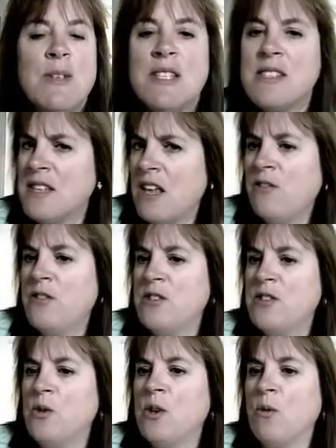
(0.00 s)
itself
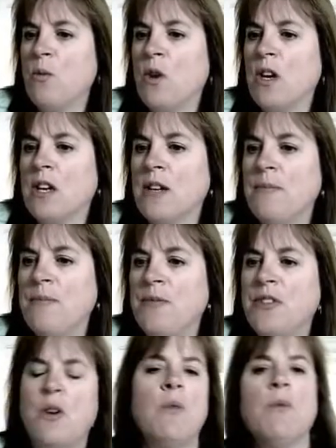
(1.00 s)
is doing work.
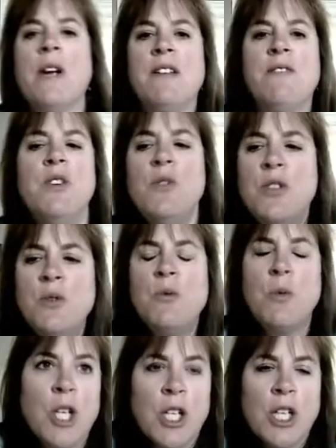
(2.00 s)
So, right, if you do
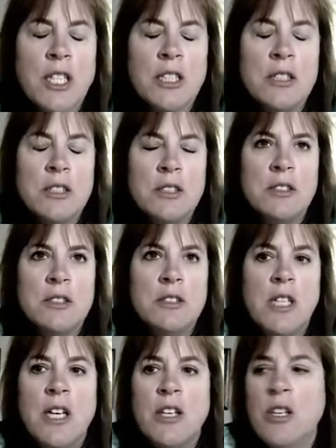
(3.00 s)
work,
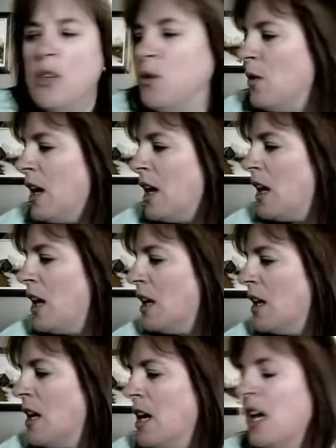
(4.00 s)
you
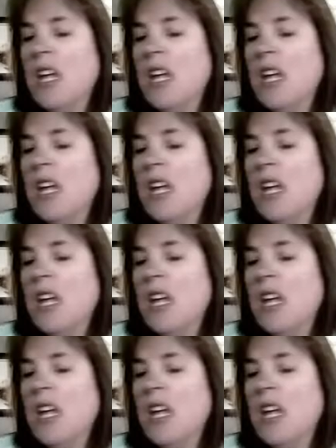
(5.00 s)
are